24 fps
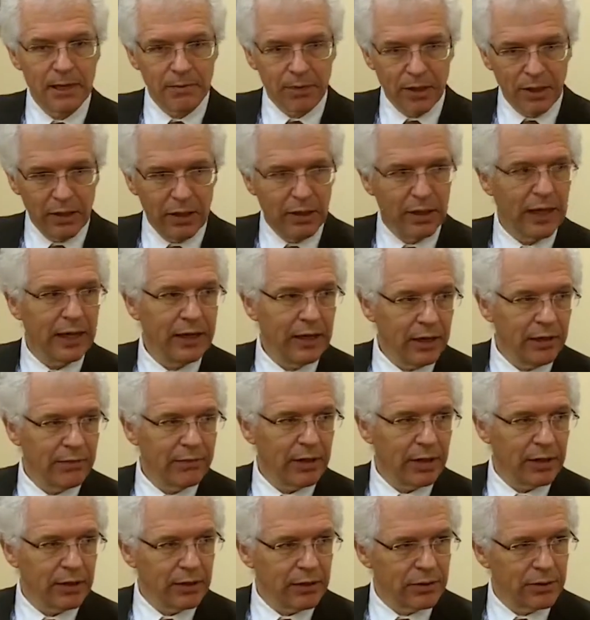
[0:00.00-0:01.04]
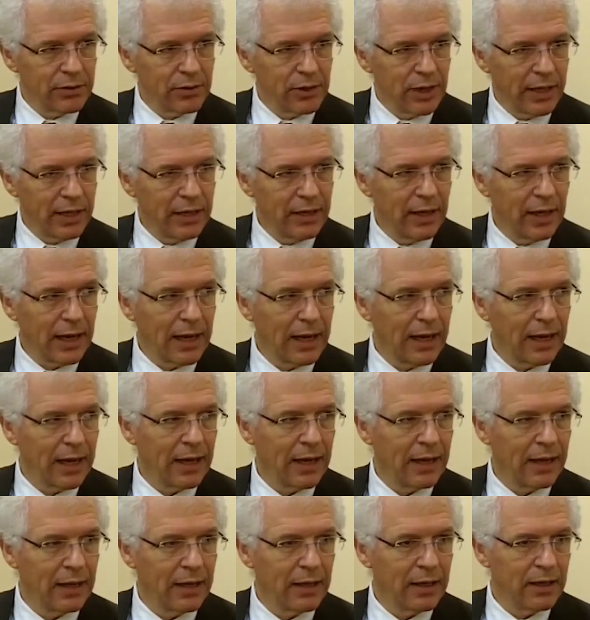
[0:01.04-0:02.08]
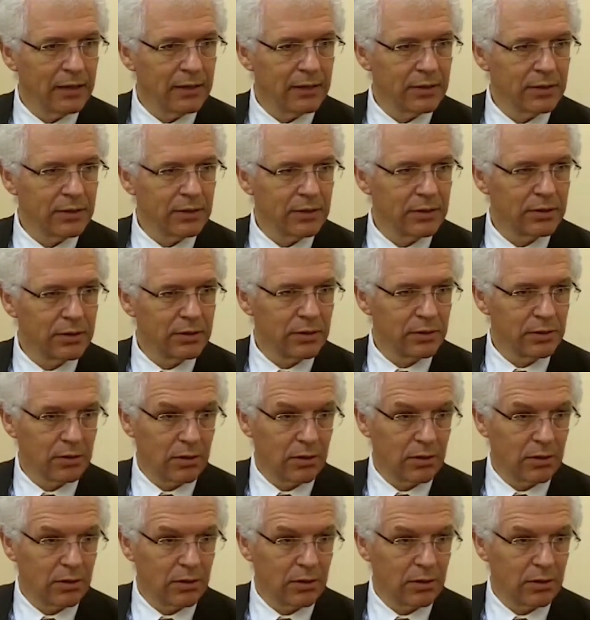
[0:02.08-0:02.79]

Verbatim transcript: But in any event, the state has,